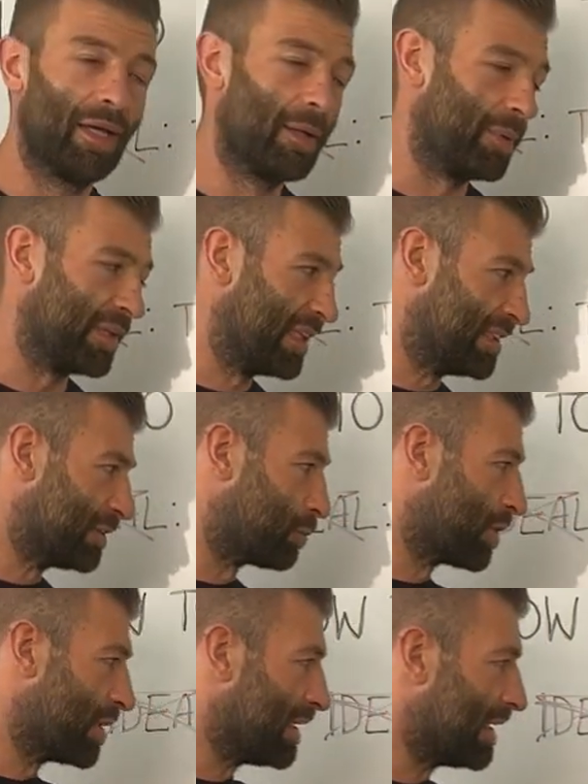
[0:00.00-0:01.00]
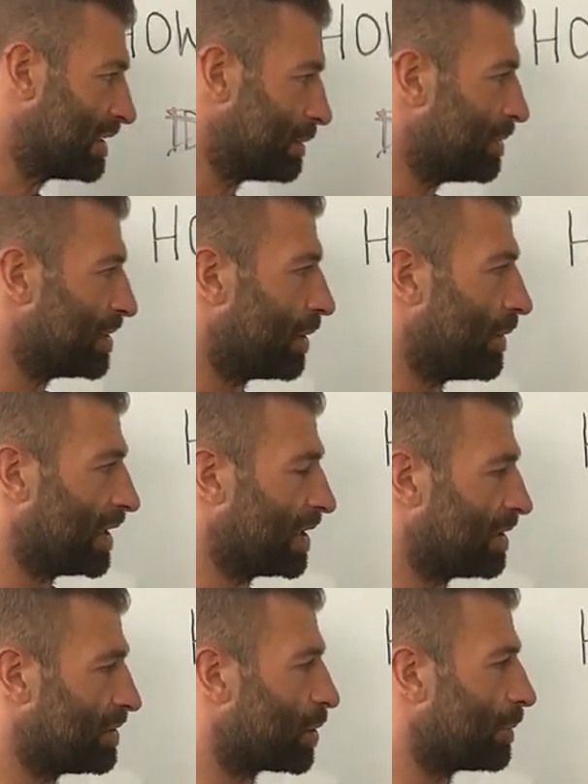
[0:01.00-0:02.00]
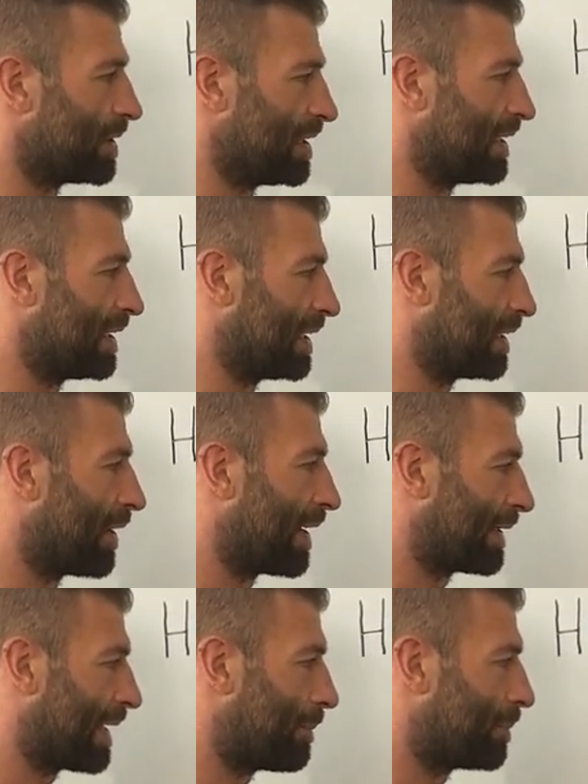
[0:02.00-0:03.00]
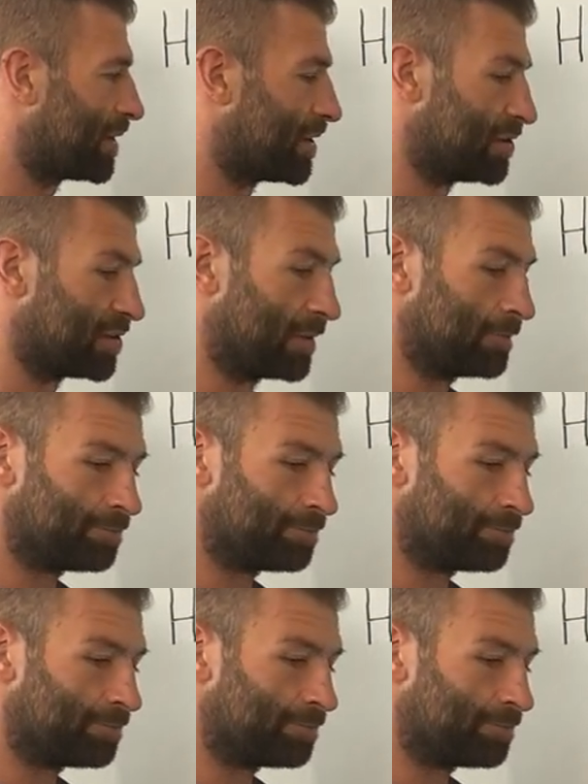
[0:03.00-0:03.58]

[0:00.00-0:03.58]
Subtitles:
But this is what you need to be doing. You've got to be thinking it like that, because